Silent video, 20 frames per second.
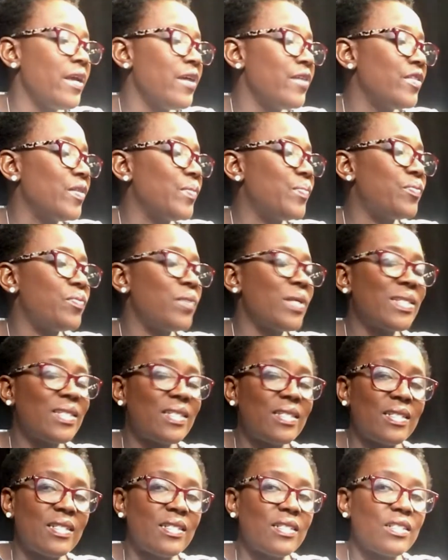The
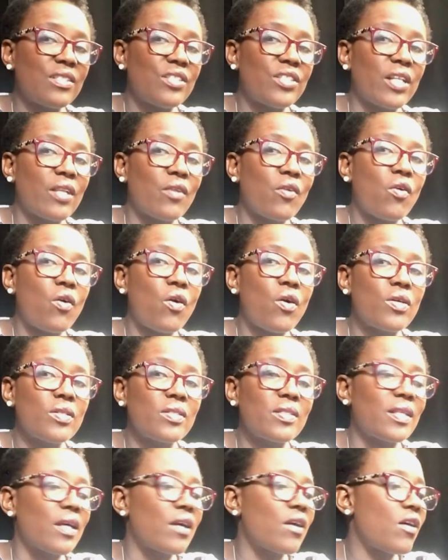President shall
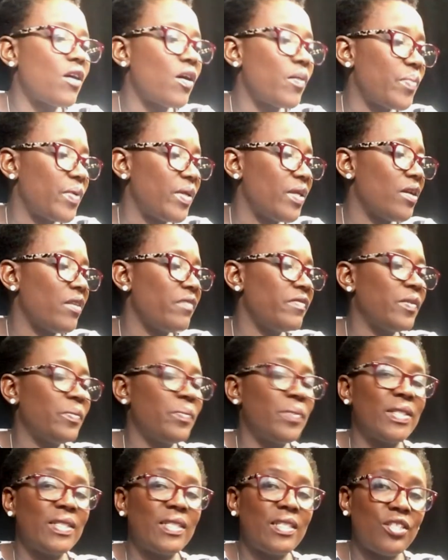cause a copy of the
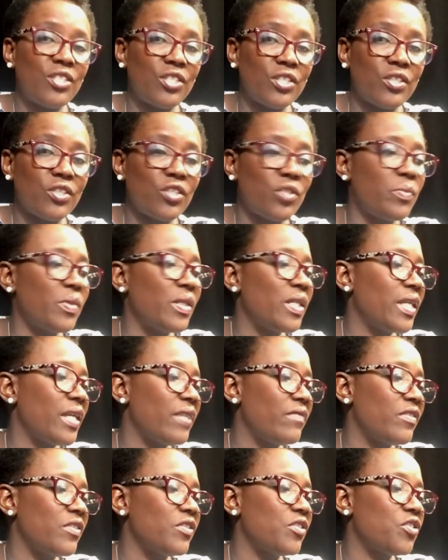petition to be
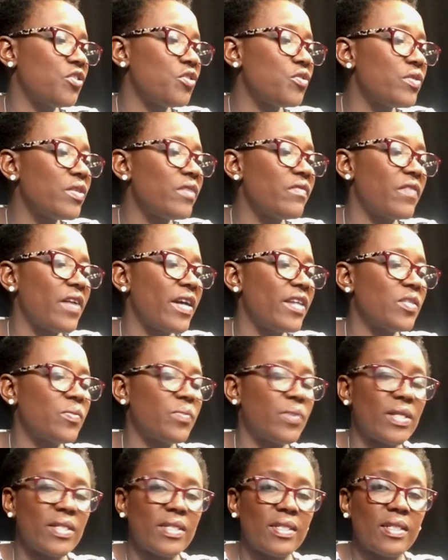given to the Vice
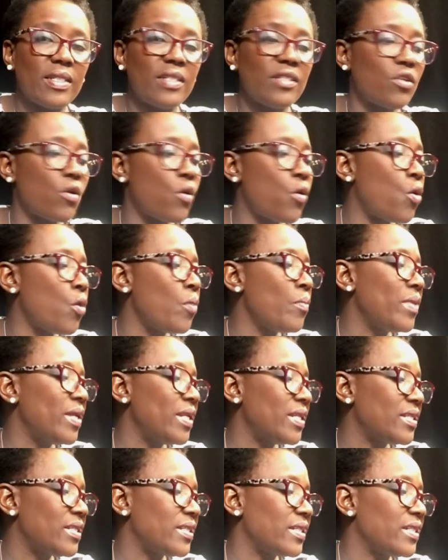President or
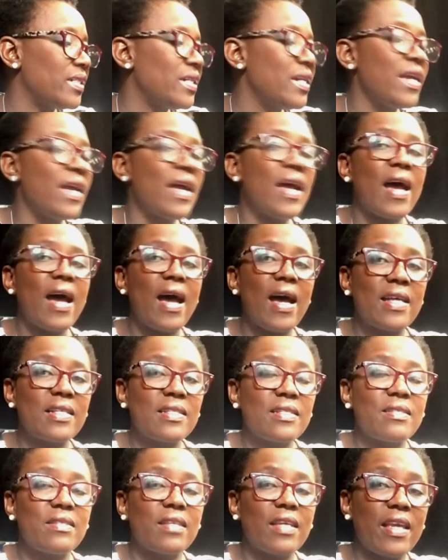Minister,
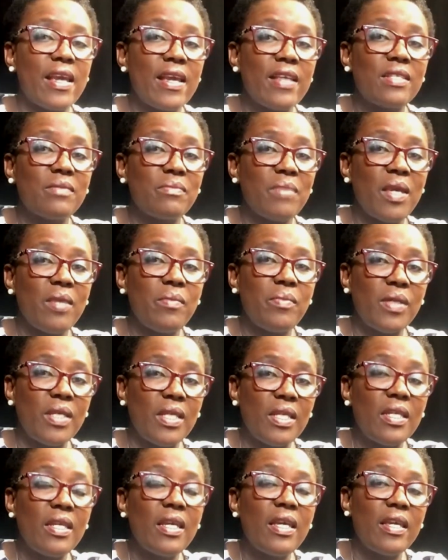as the case may
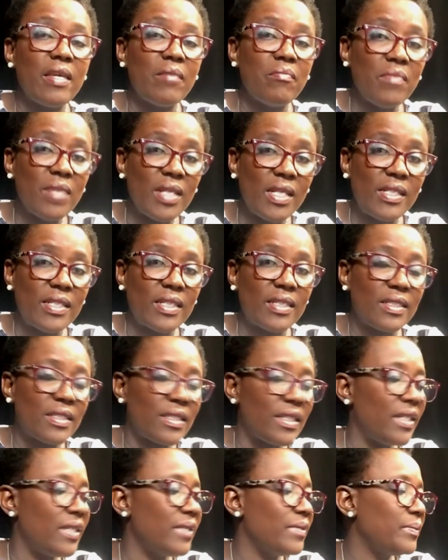be,
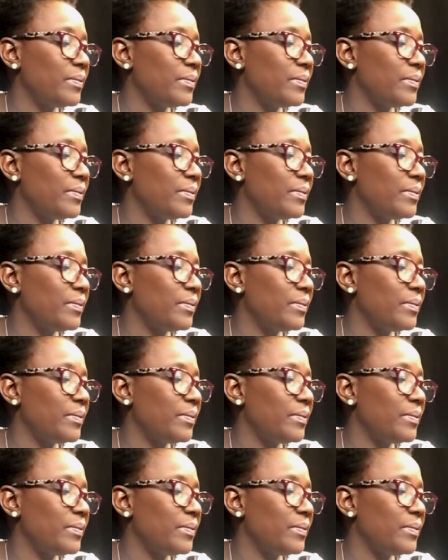immediately.